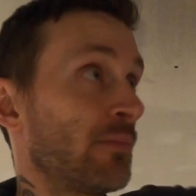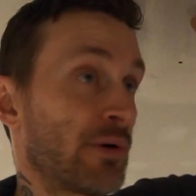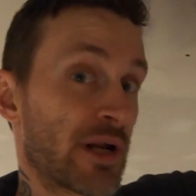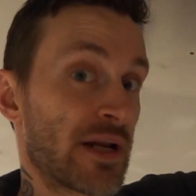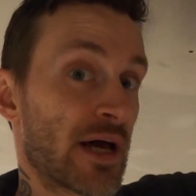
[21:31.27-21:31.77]

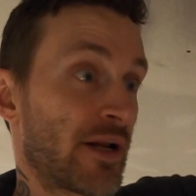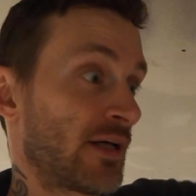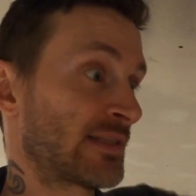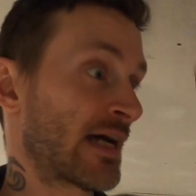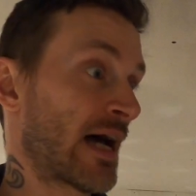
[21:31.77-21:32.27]
put a nut
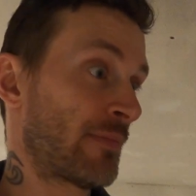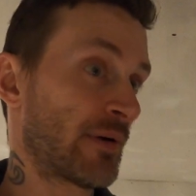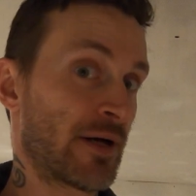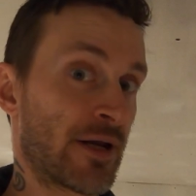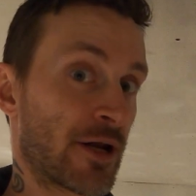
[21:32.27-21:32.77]
on top,
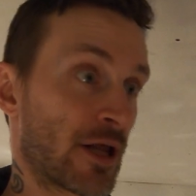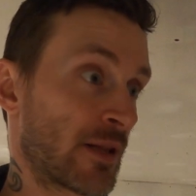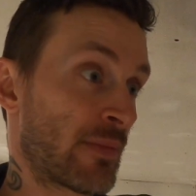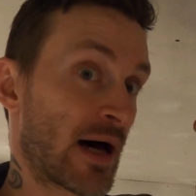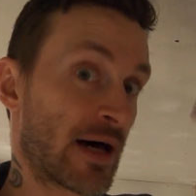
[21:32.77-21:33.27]
a nut on
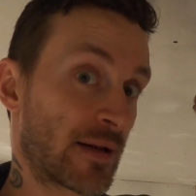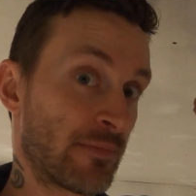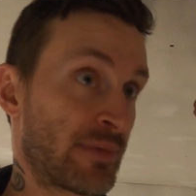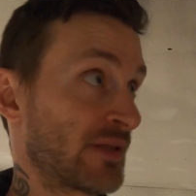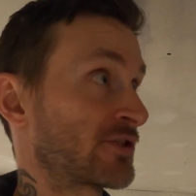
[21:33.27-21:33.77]
the bottom,
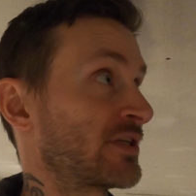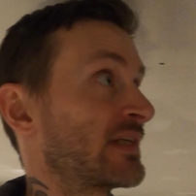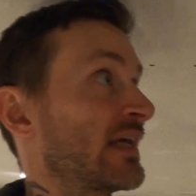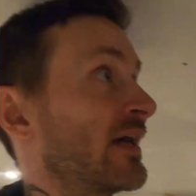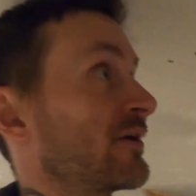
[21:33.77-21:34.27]
pinched it
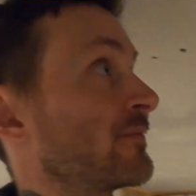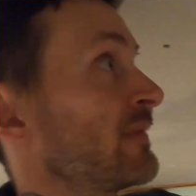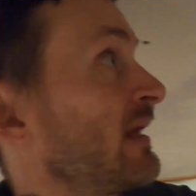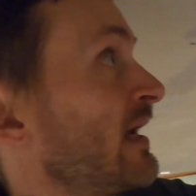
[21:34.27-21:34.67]
together.